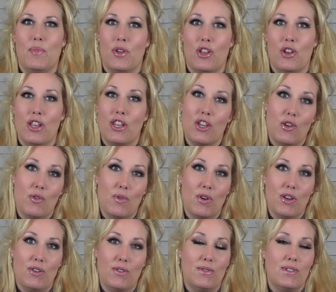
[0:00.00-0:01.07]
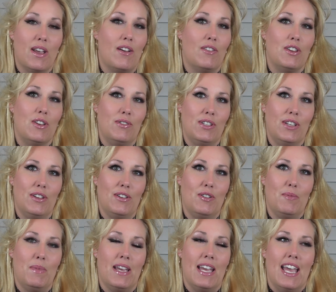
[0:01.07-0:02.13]
beauty gurus on
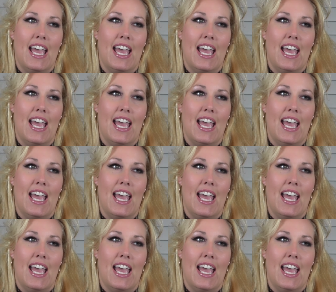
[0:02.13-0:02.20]
YouTube